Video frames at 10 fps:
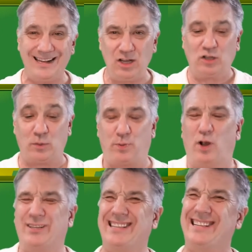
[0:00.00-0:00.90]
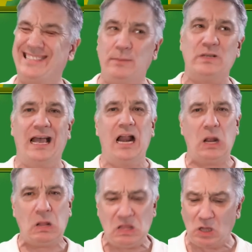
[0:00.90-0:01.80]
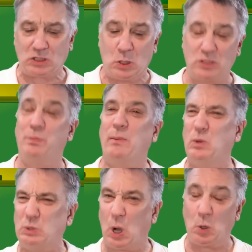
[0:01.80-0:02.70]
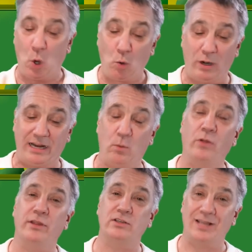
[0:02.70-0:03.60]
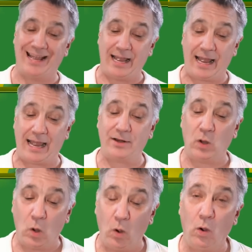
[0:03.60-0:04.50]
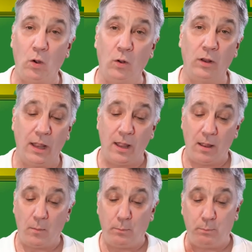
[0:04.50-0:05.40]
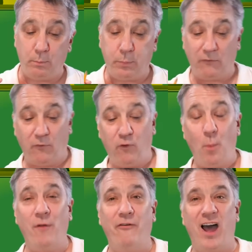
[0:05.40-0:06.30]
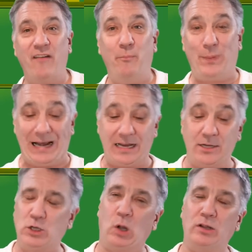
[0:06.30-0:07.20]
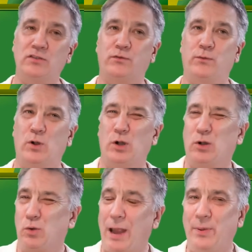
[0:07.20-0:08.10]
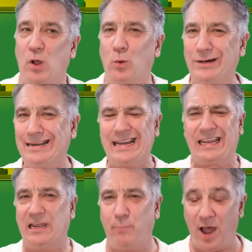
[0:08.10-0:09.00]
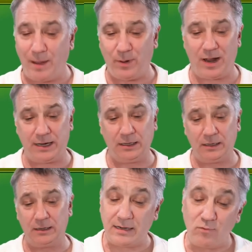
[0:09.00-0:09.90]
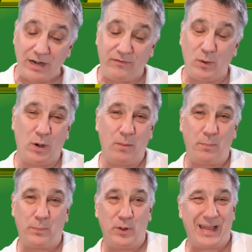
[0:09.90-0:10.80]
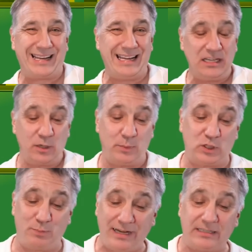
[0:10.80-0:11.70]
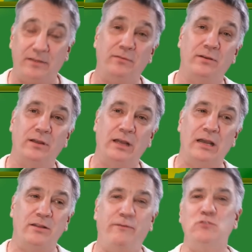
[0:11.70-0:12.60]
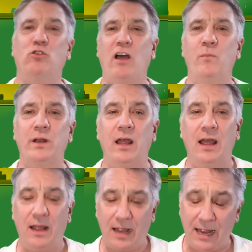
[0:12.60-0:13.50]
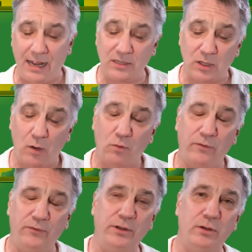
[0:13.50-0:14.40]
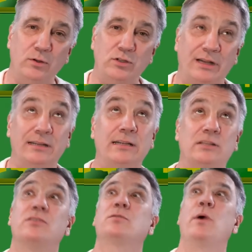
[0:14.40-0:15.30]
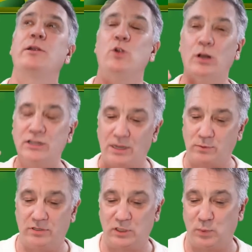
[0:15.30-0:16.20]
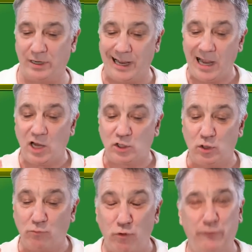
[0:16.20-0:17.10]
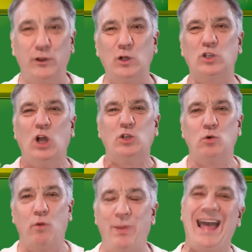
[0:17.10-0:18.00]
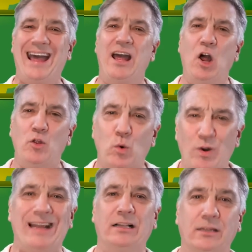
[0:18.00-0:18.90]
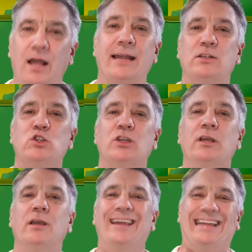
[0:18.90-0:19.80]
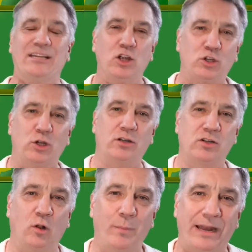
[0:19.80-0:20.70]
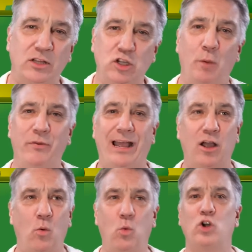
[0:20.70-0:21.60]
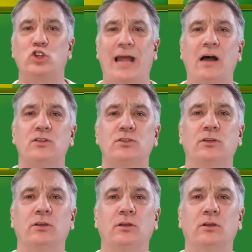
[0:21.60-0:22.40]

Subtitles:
Lots of protests. It seems lots and lots of people don't really want this at all. But for $4.5 billion for a crappy old leaky pipeline, really, if you want to put that into perspective, the federal government has refused, at least to my knowledge up to this point, to repair the rail lines in Churchill, Manitoba that got washed out.